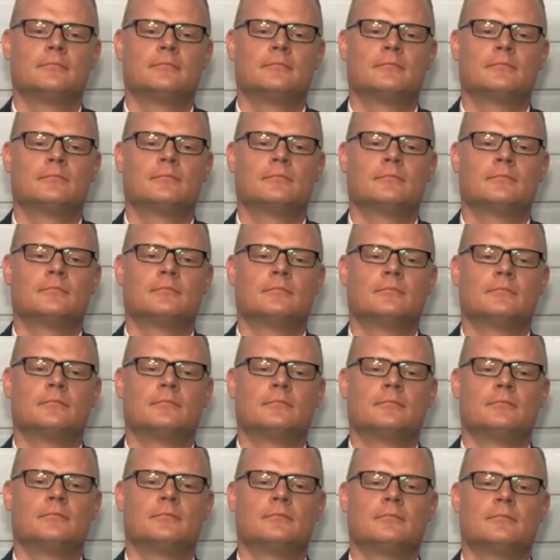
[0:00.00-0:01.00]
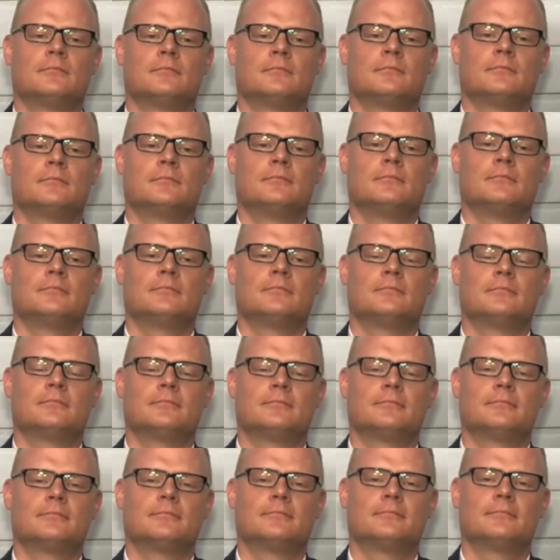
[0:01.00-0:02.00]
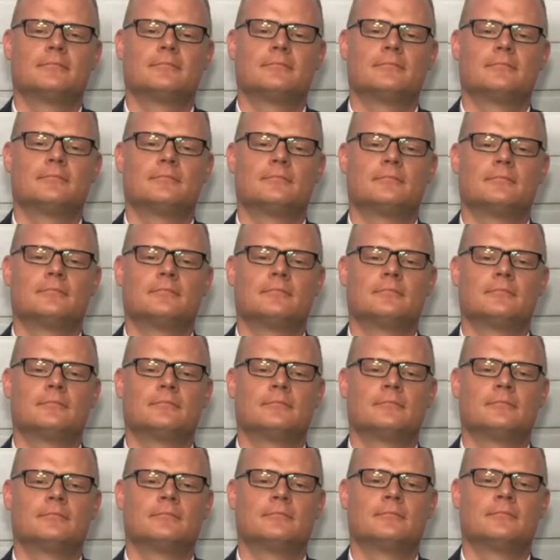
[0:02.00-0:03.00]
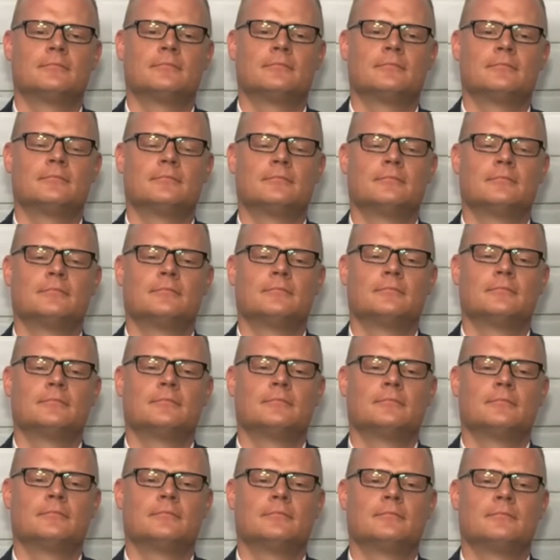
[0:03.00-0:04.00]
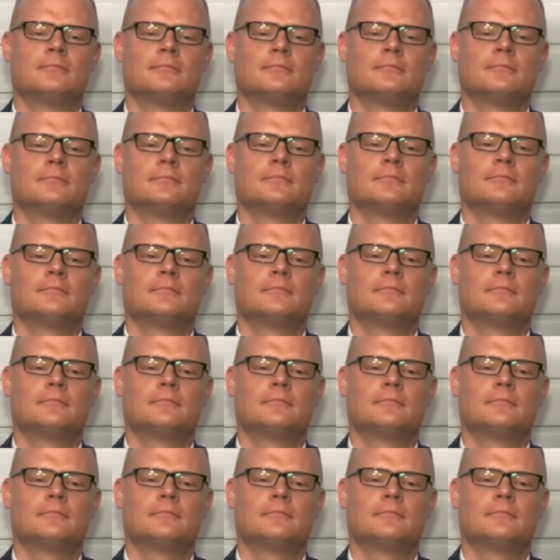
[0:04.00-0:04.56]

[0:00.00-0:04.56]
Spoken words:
[no speech]